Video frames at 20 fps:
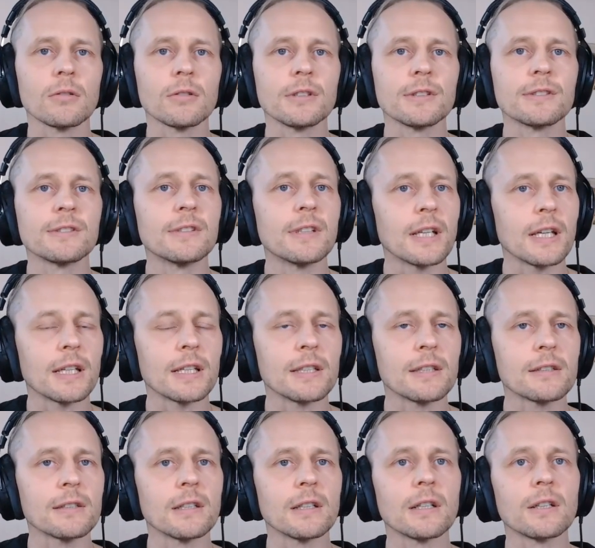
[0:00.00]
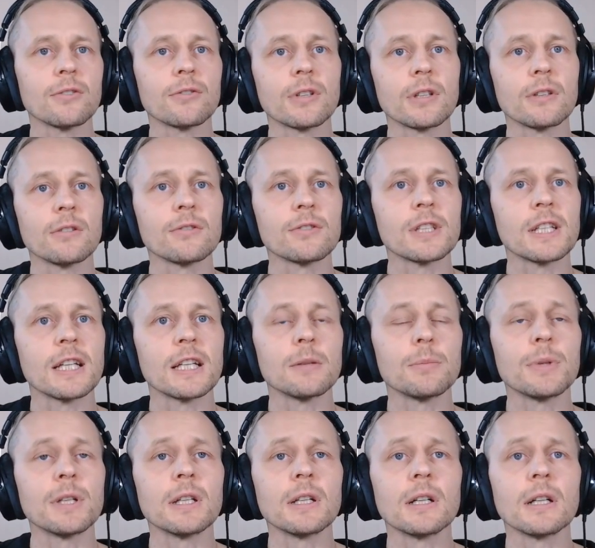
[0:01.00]
this data. You can use the
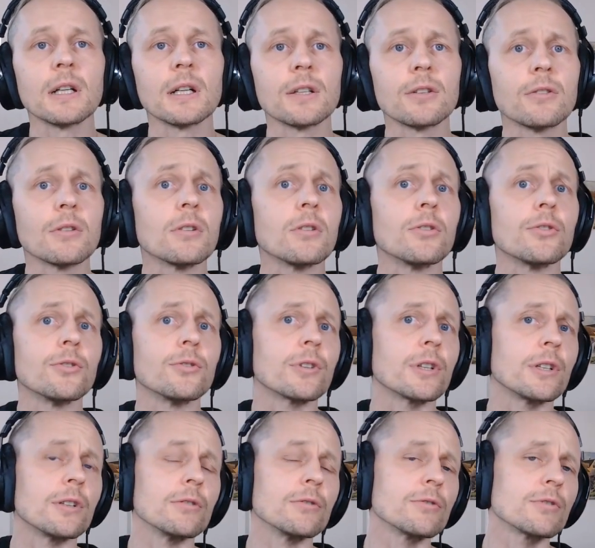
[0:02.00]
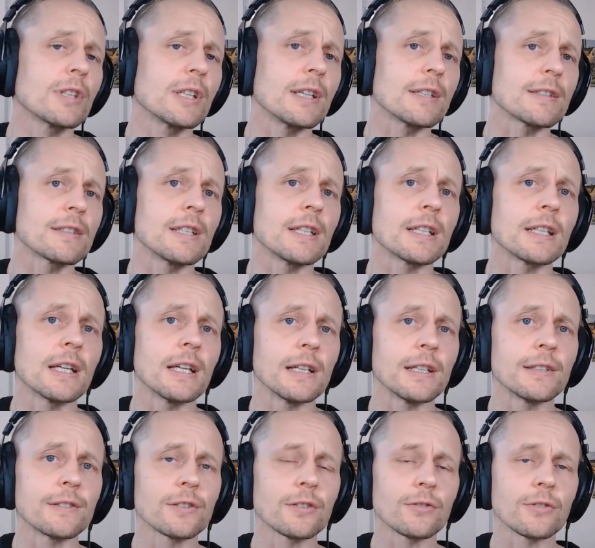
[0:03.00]
API. You can use the SDK.
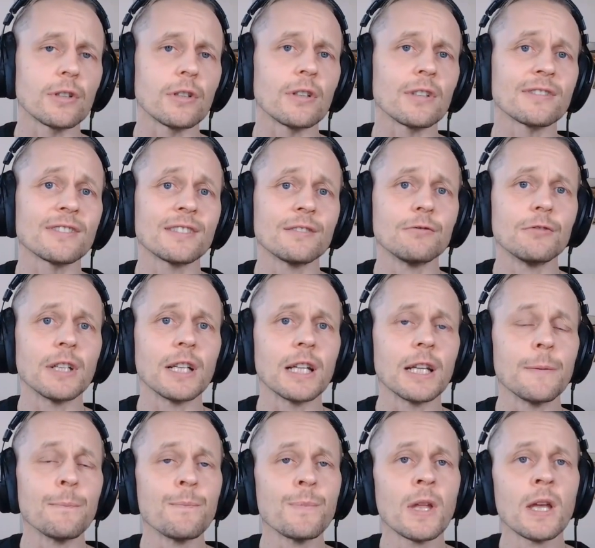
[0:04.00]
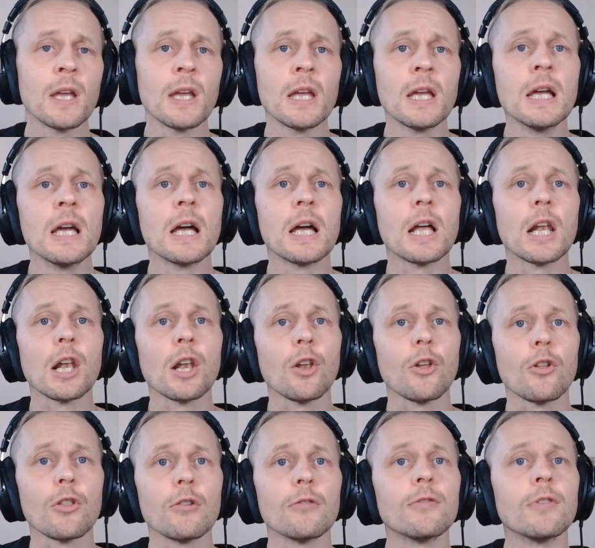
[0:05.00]
So there are really a
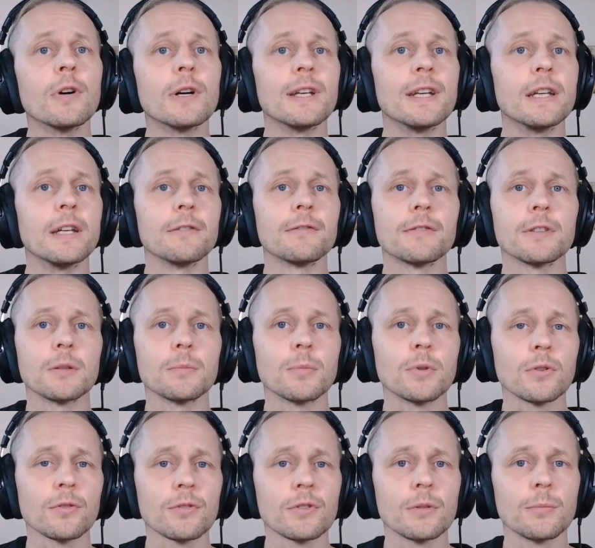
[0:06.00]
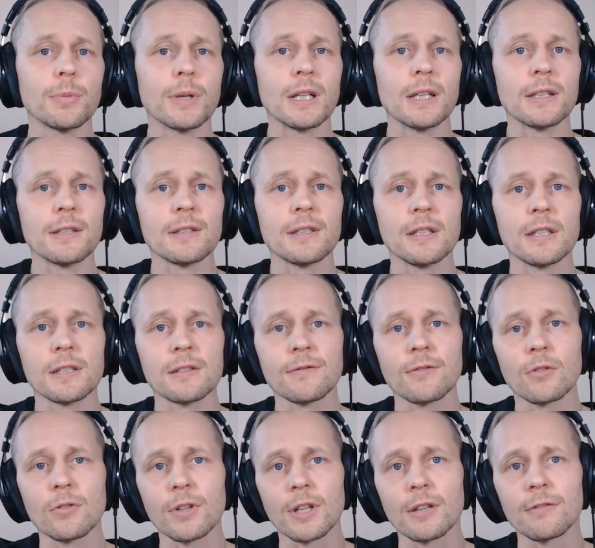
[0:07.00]
lot of different possibilities
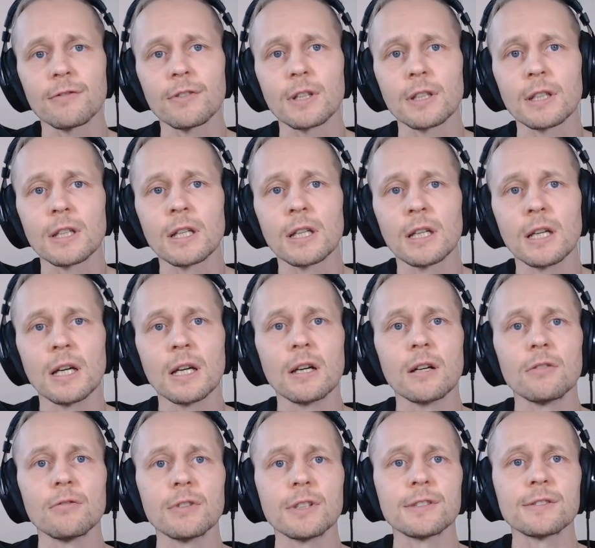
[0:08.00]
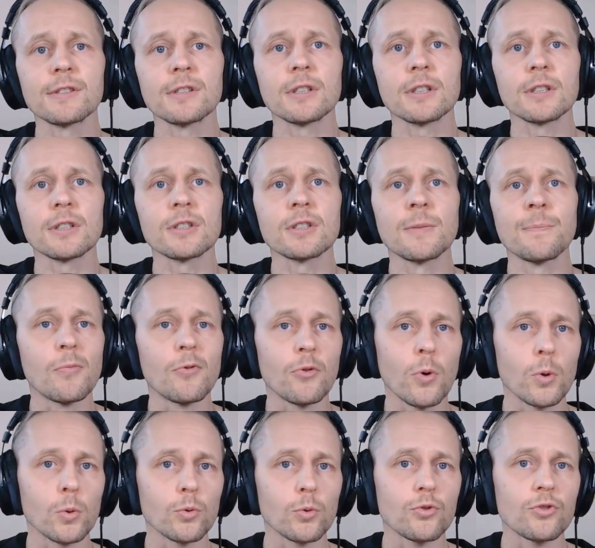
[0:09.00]
for different research
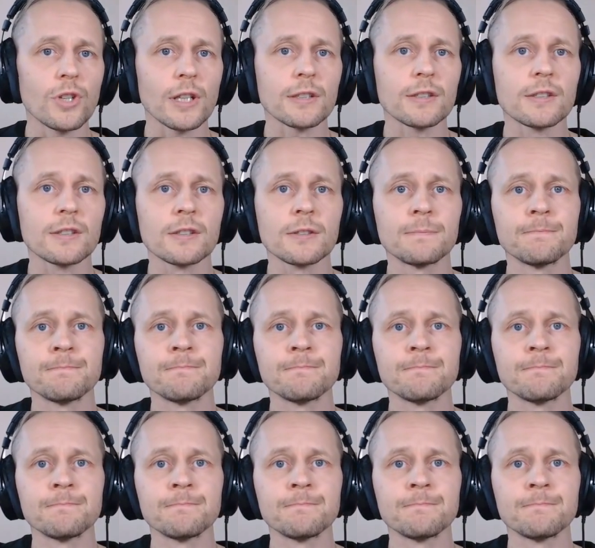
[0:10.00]
projects.